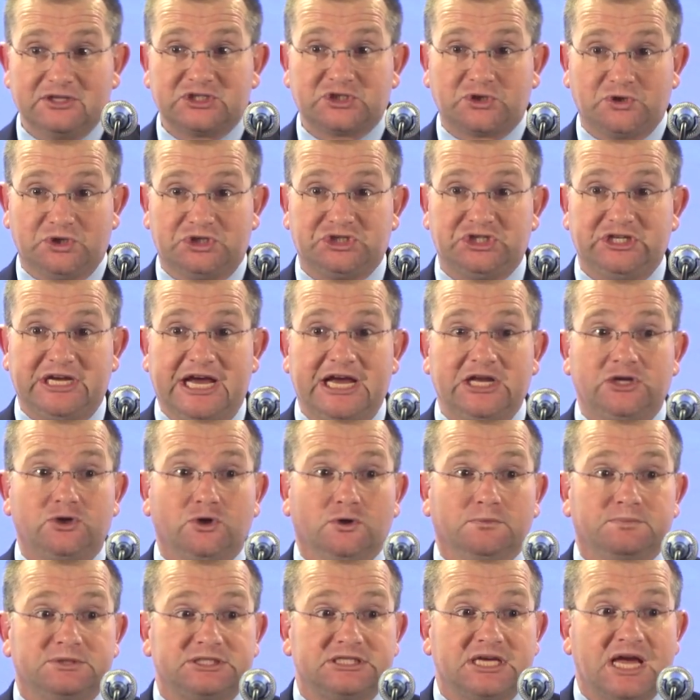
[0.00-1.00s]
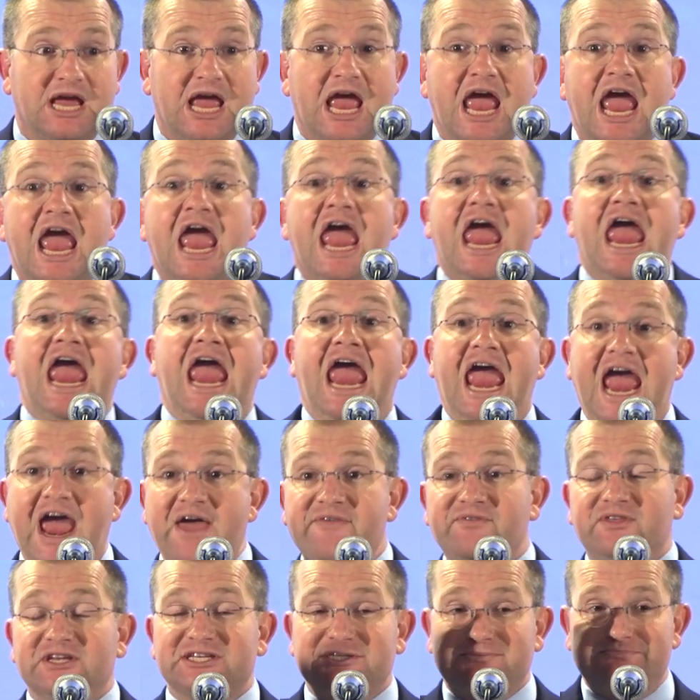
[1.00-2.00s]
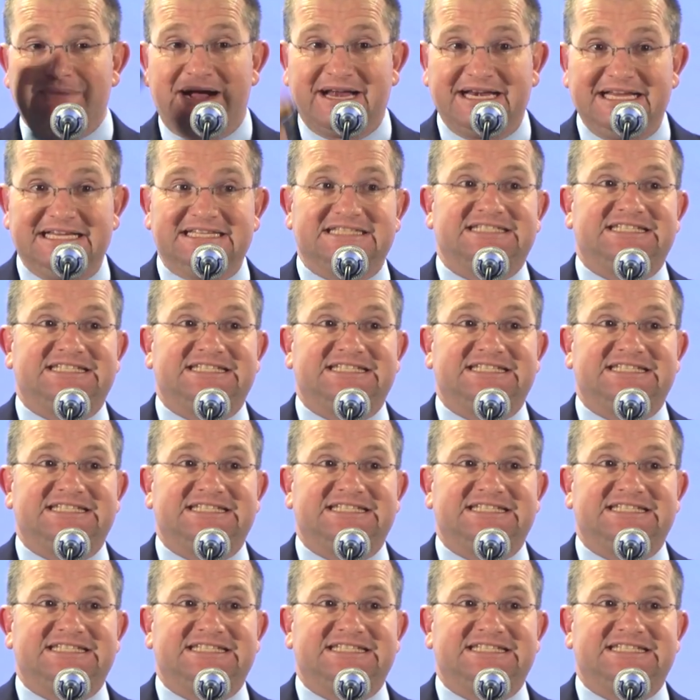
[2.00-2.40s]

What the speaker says: Christian aid groups. And this money is